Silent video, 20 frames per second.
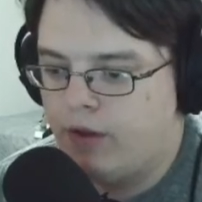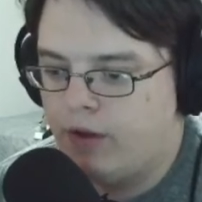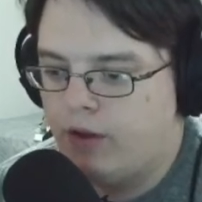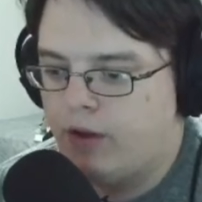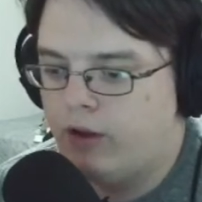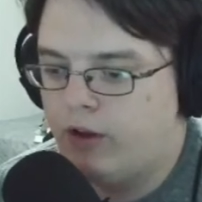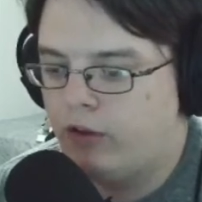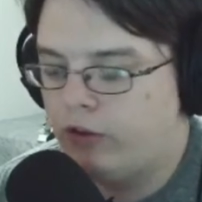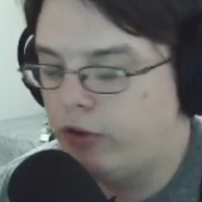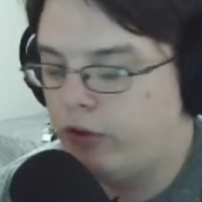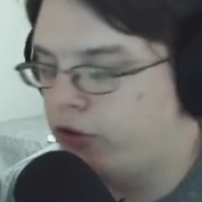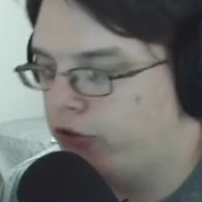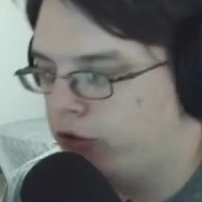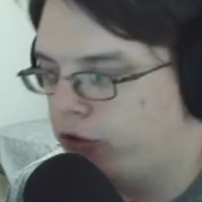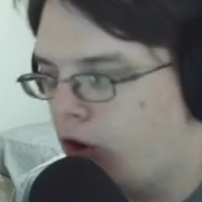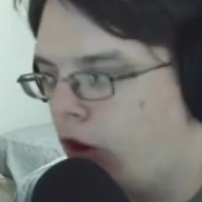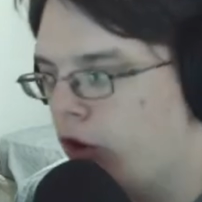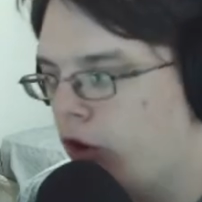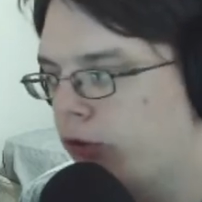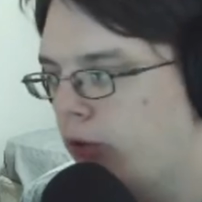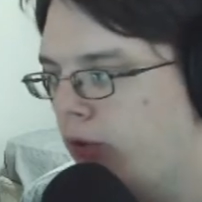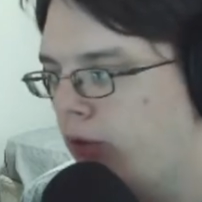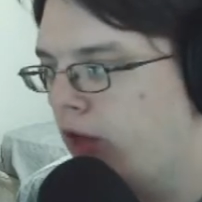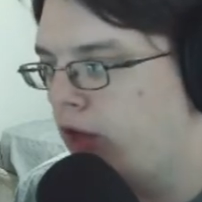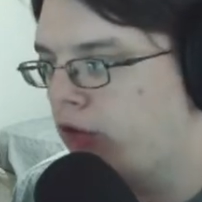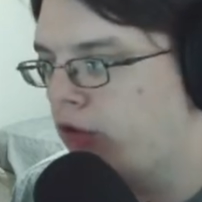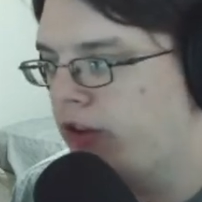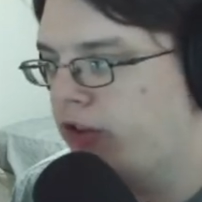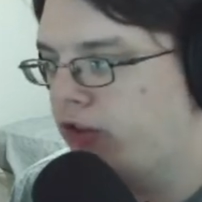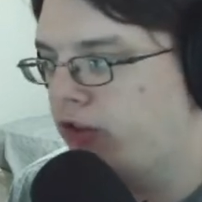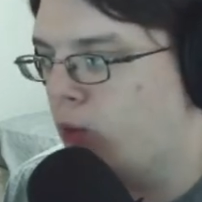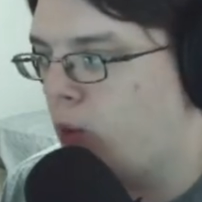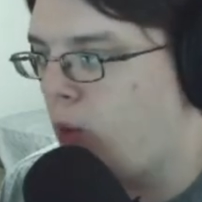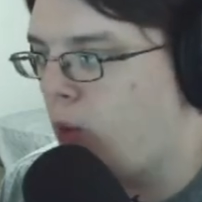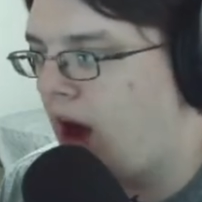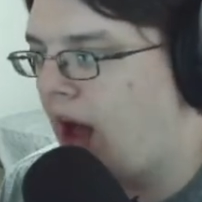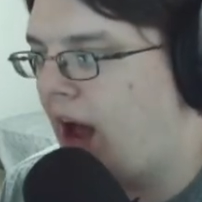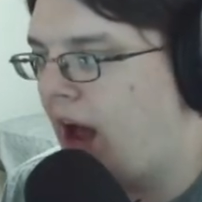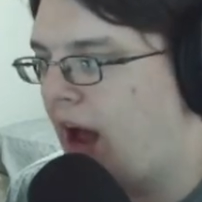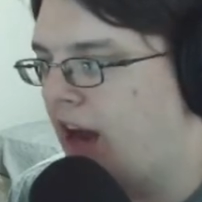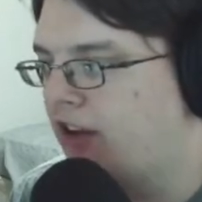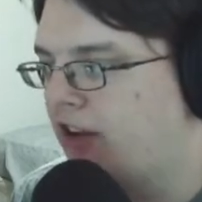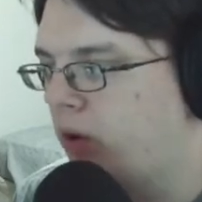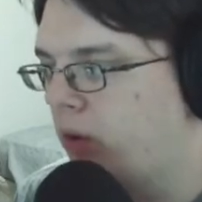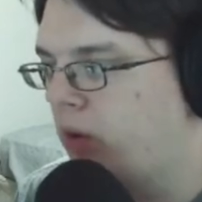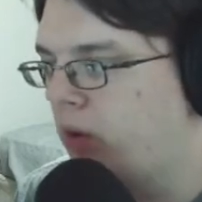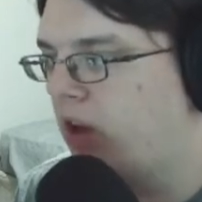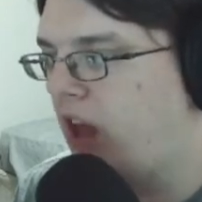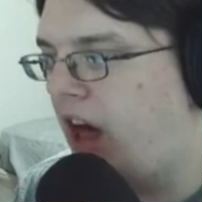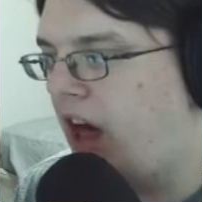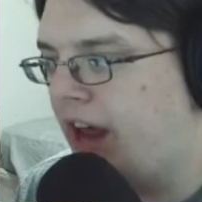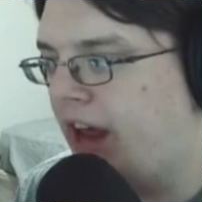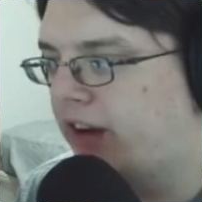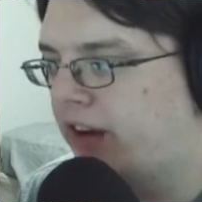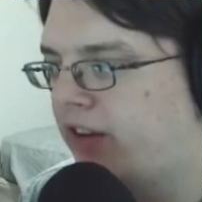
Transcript: So this is also another reason why I don't like to